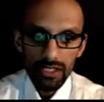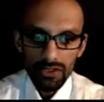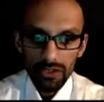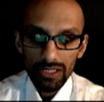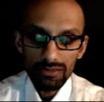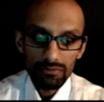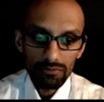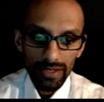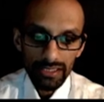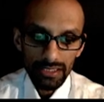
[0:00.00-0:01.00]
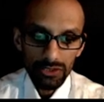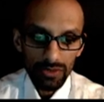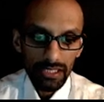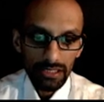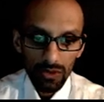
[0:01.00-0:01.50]
So you can basically
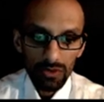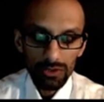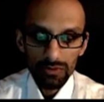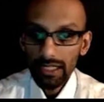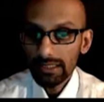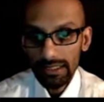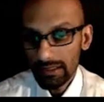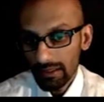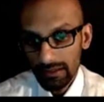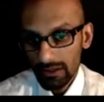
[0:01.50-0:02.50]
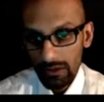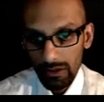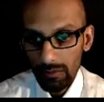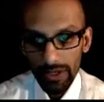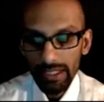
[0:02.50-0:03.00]
direct local directly into the
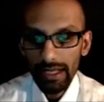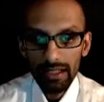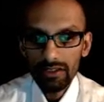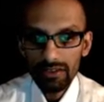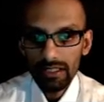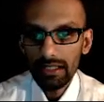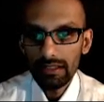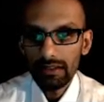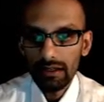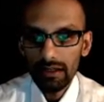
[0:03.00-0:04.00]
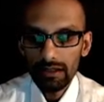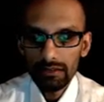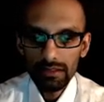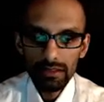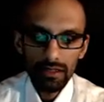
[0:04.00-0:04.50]
coracobrachialis and
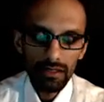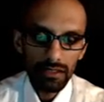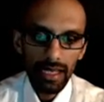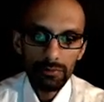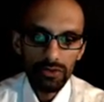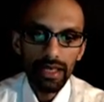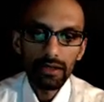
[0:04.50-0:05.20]
capture that